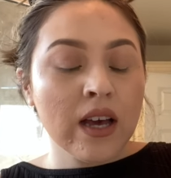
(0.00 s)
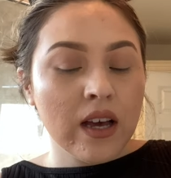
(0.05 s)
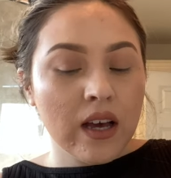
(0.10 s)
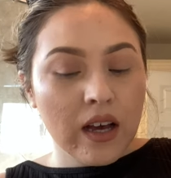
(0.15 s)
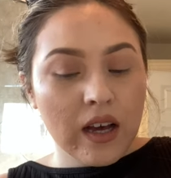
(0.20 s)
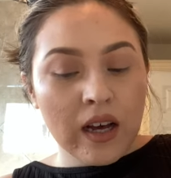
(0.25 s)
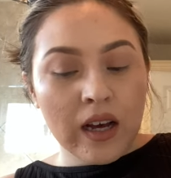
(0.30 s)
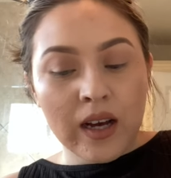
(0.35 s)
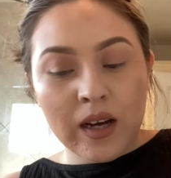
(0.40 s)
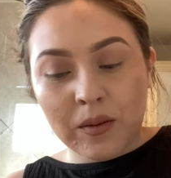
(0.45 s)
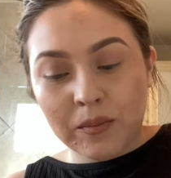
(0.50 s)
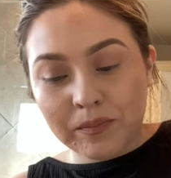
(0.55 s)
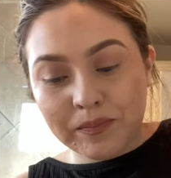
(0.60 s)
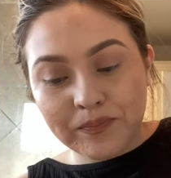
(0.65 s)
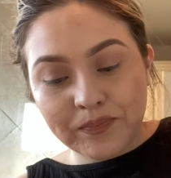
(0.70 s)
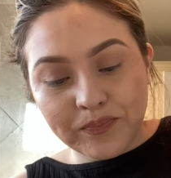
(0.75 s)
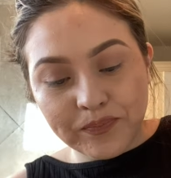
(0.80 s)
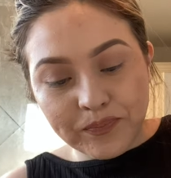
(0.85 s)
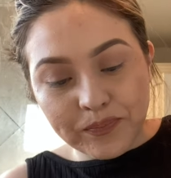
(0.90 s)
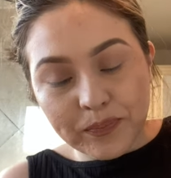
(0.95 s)

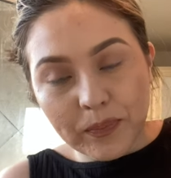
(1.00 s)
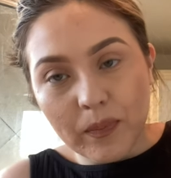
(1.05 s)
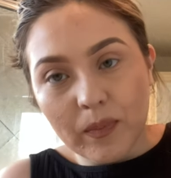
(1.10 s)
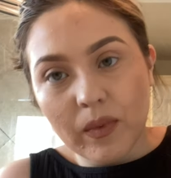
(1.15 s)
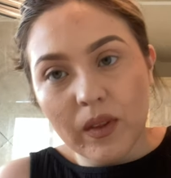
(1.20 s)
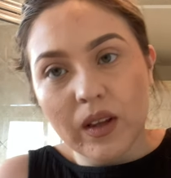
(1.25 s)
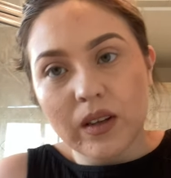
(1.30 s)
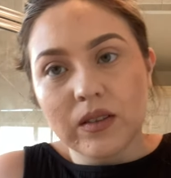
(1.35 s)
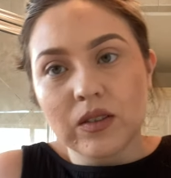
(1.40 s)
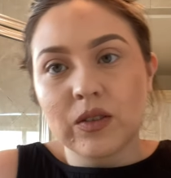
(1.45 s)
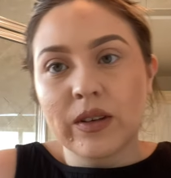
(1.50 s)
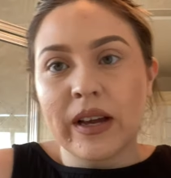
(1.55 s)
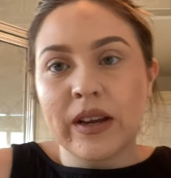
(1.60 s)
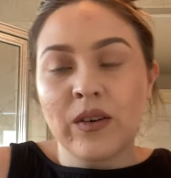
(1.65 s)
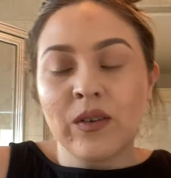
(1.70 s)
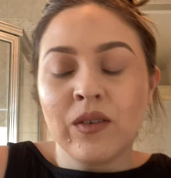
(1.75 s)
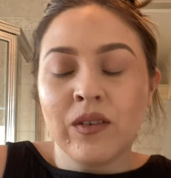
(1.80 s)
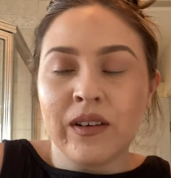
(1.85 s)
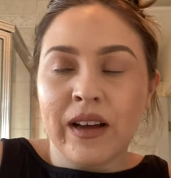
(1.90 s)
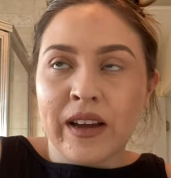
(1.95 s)
So
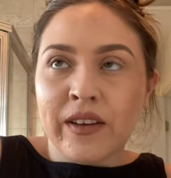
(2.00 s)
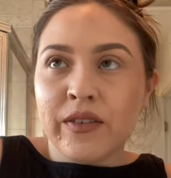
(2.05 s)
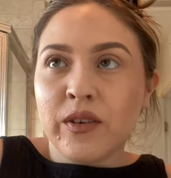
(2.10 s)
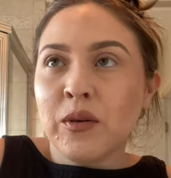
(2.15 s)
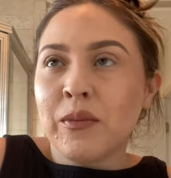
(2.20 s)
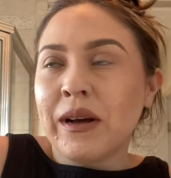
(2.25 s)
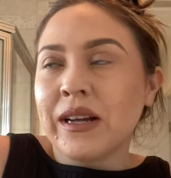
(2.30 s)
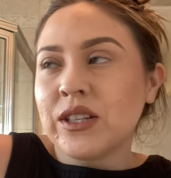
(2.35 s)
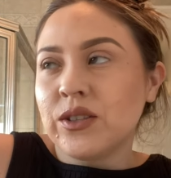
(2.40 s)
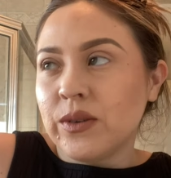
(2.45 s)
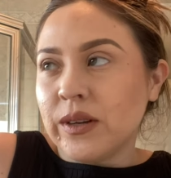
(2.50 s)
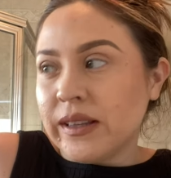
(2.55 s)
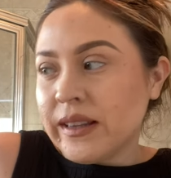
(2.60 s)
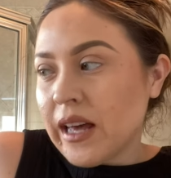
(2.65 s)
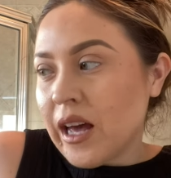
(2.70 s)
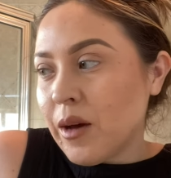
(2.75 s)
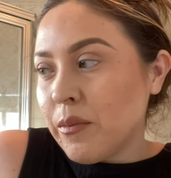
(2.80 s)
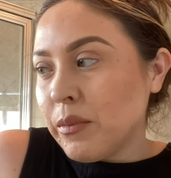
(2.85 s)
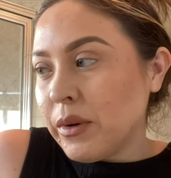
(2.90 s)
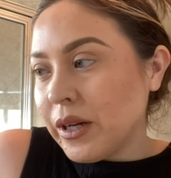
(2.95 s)
I feel bad doing
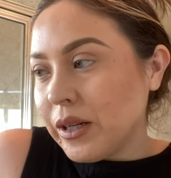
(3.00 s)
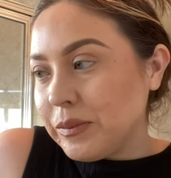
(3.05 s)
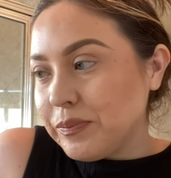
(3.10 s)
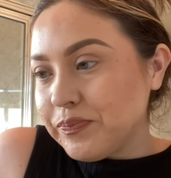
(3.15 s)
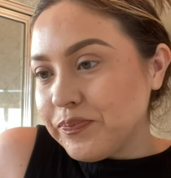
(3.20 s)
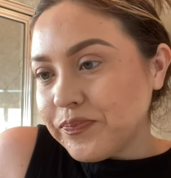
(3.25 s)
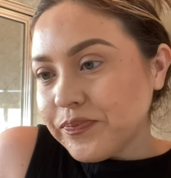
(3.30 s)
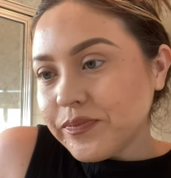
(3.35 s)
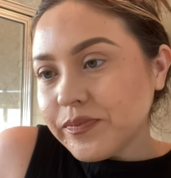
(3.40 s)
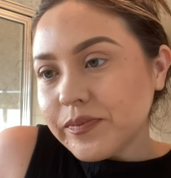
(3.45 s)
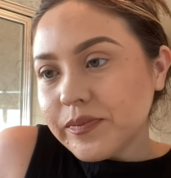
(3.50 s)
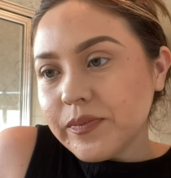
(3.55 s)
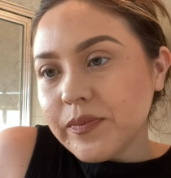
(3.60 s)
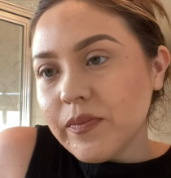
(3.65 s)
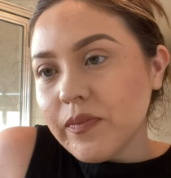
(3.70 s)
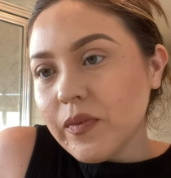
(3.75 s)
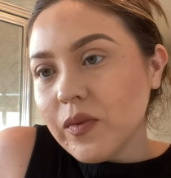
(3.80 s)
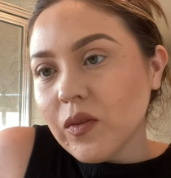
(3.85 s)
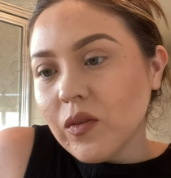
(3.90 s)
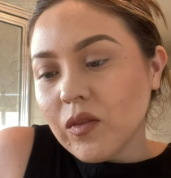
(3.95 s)
that, but
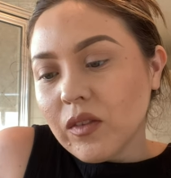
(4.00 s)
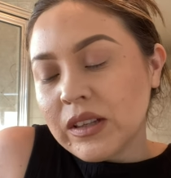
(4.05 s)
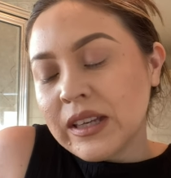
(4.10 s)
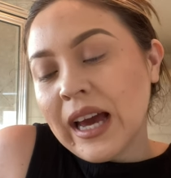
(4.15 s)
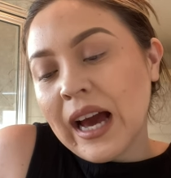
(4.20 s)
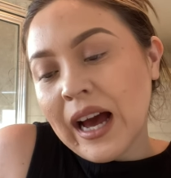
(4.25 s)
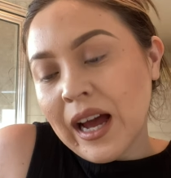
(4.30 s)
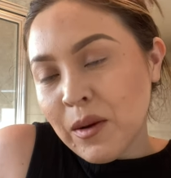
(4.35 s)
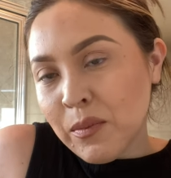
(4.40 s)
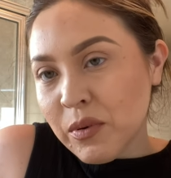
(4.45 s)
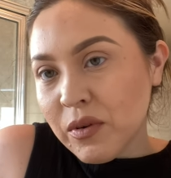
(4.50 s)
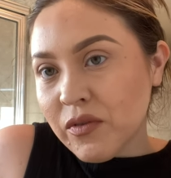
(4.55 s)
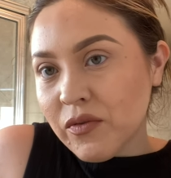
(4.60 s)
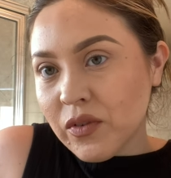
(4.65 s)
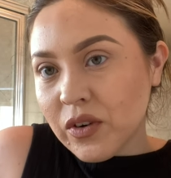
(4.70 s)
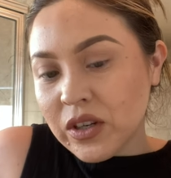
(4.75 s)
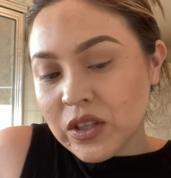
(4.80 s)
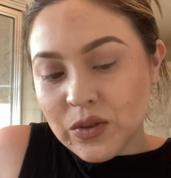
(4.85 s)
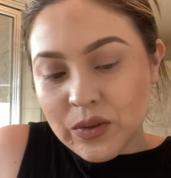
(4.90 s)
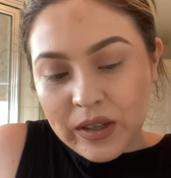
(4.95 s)
yeah, I
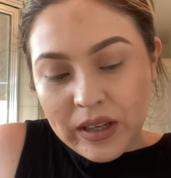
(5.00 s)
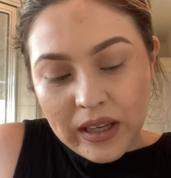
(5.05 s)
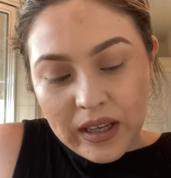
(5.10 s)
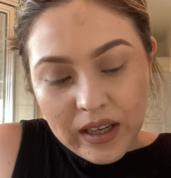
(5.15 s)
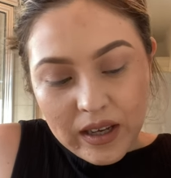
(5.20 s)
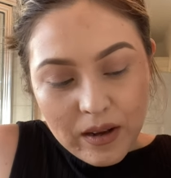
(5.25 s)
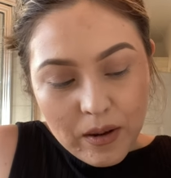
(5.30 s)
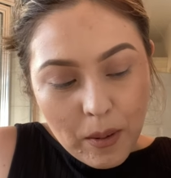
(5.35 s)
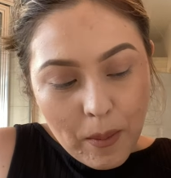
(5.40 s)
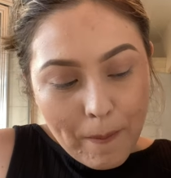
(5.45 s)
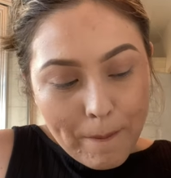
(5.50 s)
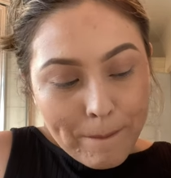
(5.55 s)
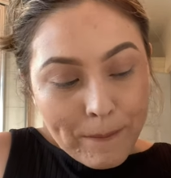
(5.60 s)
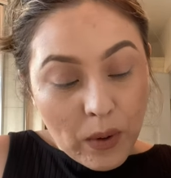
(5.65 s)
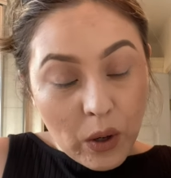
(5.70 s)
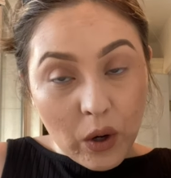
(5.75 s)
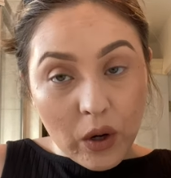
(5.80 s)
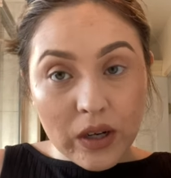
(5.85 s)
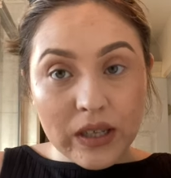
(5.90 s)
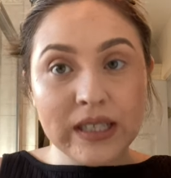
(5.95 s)
prefer doing
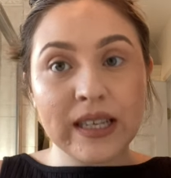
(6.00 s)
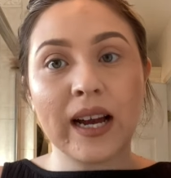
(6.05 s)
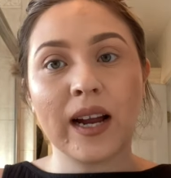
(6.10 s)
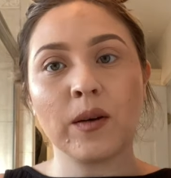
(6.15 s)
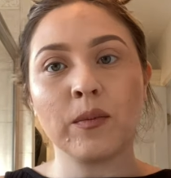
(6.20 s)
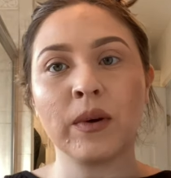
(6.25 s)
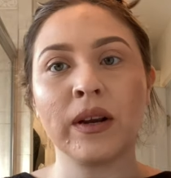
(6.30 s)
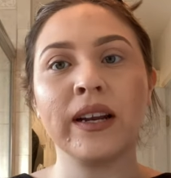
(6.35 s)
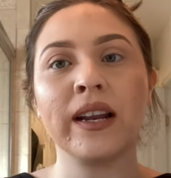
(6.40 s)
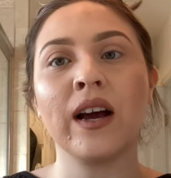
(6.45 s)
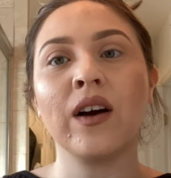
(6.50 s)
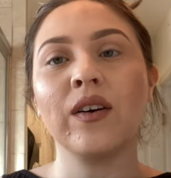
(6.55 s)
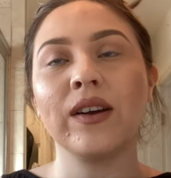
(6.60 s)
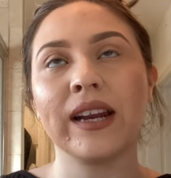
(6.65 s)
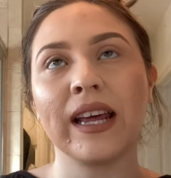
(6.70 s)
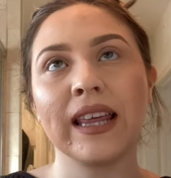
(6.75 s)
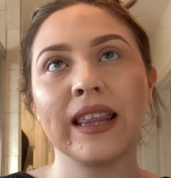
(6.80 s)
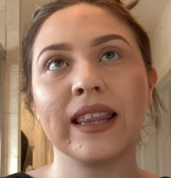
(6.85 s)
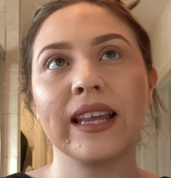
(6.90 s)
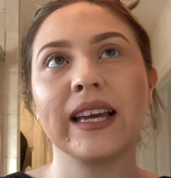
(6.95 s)
part-time right now. And
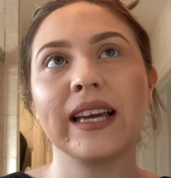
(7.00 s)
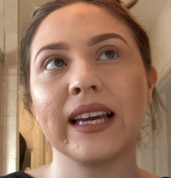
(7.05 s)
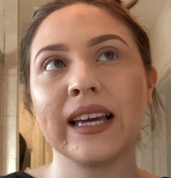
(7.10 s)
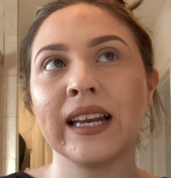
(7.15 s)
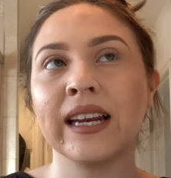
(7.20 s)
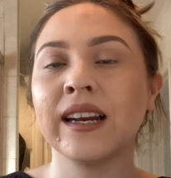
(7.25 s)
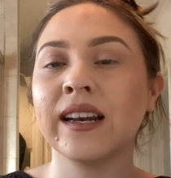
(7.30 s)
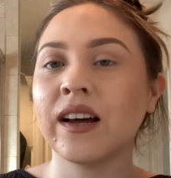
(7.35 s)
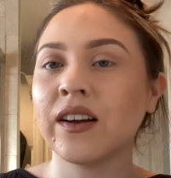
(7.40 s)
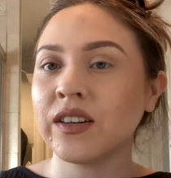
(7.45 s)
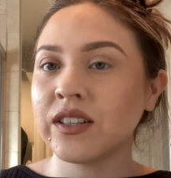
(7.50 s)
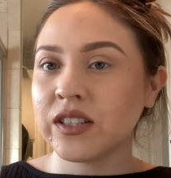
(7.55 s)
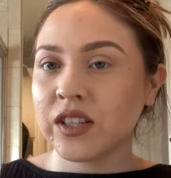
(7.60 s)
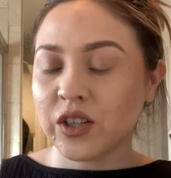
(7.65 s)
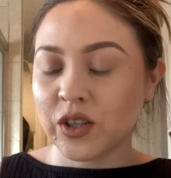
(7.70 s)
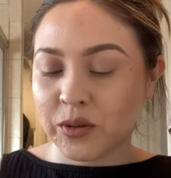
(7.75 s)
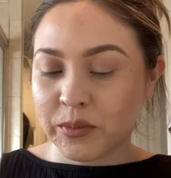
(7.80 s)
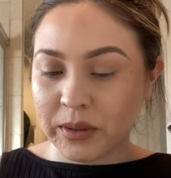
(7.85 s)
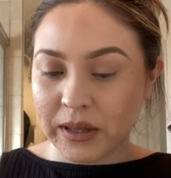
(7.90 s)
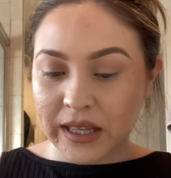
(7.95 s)
I think In-N-Out is a
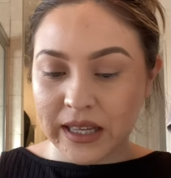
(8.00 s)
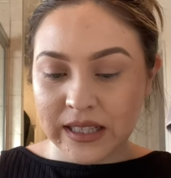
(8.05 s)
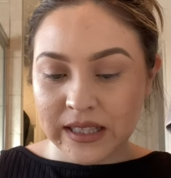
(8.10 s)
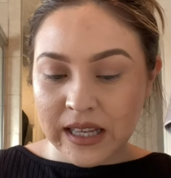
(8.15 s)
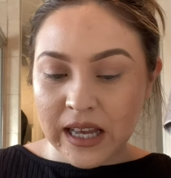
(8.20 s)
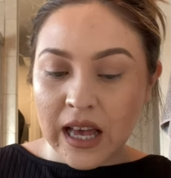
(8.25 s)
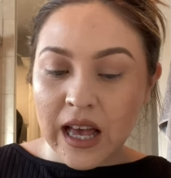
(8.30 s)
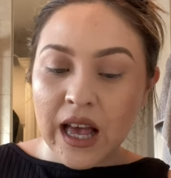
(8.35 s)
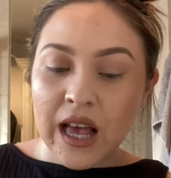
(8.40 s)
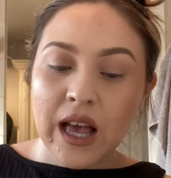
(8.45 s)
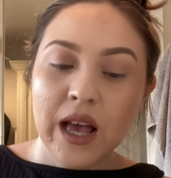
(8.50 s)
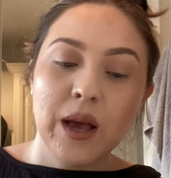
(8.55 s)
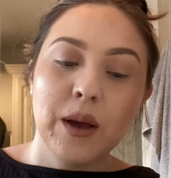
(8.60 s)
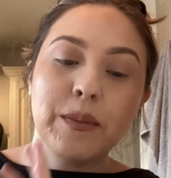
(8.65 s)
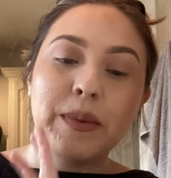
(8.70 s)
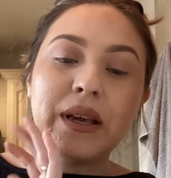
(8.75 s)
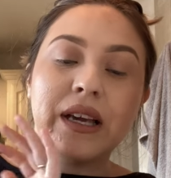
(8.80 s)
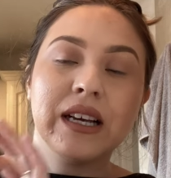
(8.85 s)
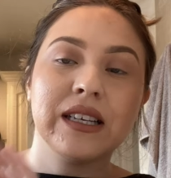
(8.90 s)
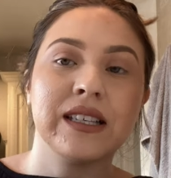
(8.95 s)
good place,
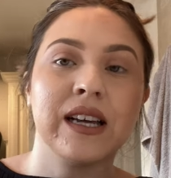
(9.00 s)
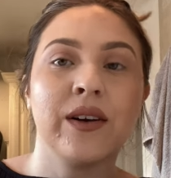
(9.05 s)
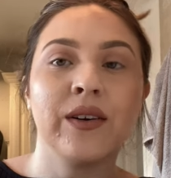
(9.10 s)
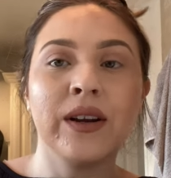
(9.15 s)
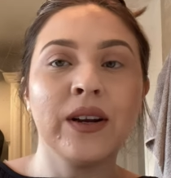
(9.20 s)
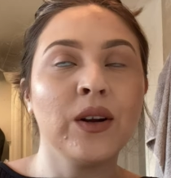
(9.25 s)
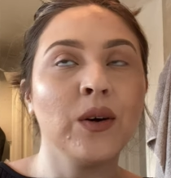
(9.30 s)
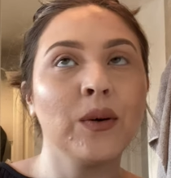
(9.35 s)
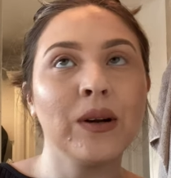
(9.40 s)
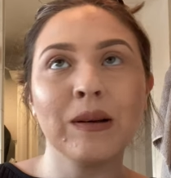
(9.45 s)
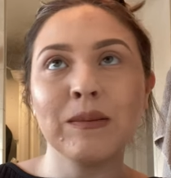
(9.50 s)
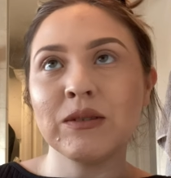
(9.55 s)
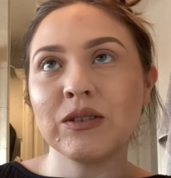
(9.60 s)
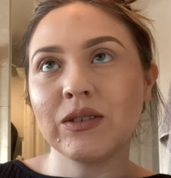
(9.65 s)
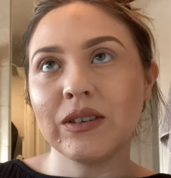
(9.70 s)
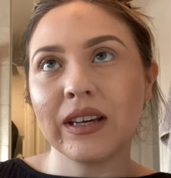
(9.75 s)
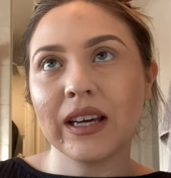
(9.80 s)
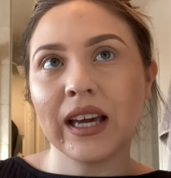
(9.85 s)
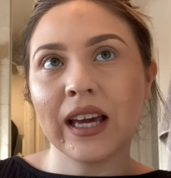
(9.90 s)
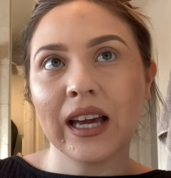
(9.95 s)
because I already know what I'm
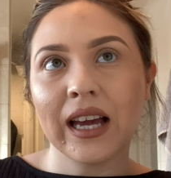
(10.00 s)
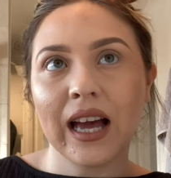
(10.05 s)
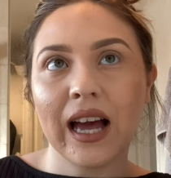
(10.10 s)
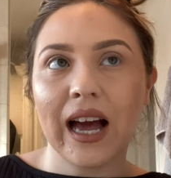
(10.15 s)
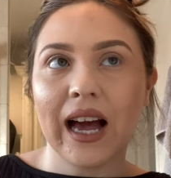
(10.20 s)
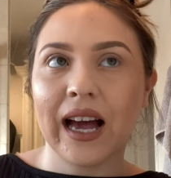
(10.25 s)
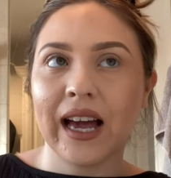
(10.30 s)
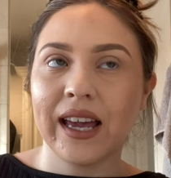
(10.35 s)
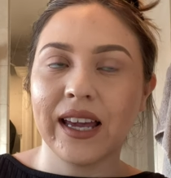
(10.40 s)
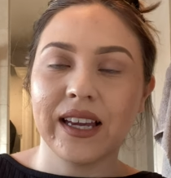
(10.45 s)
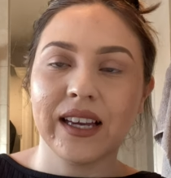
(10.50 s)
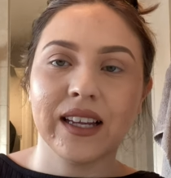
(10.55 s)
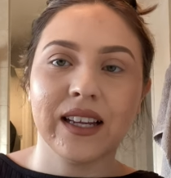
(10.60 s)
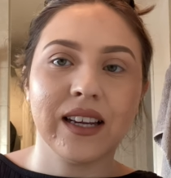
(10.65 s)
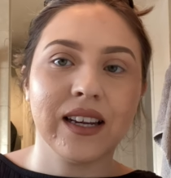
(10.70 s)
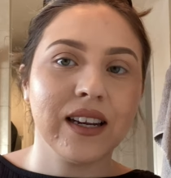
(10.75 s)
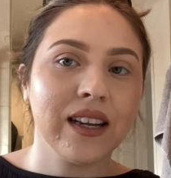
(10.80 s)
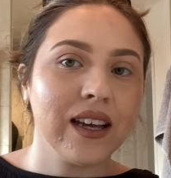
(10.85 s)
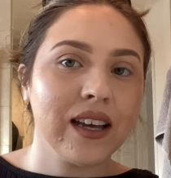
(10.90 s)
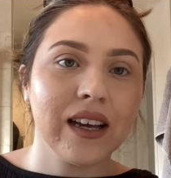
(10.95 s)
doing. I
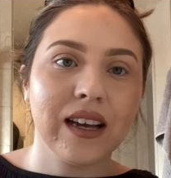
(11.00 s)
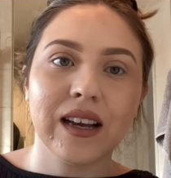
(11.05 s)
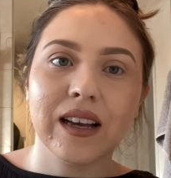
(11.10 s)
can